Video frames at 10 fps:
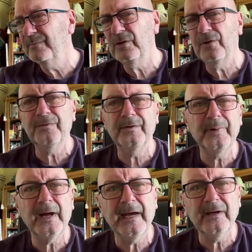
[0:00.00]
beyond the
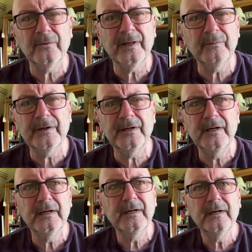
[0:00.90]
pale. They weren't
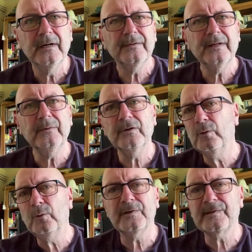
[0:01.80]

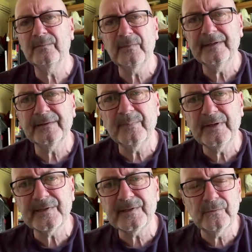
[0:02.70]
awesome like the
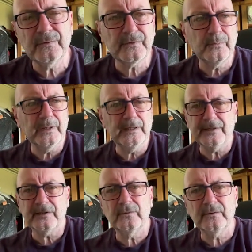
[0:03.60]
Pistols or
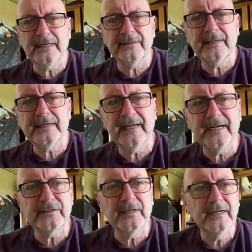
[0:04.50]
political like the Clash.